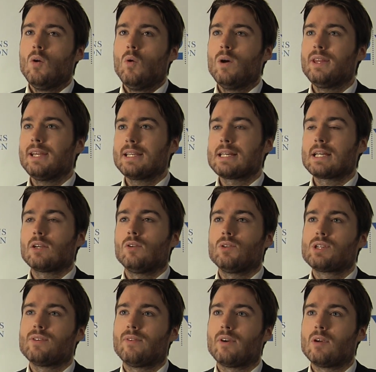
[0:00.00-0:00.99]
I think
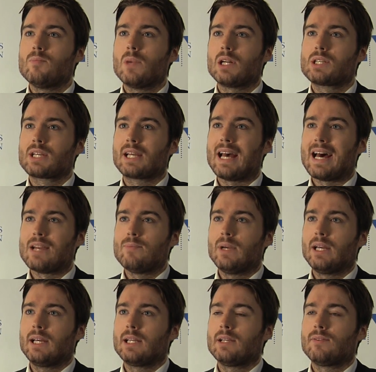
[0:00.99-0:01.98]
technology very much can
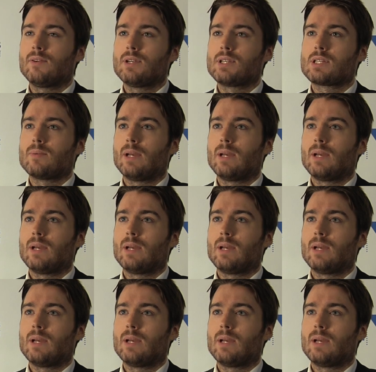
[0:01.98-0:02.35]
make a difference.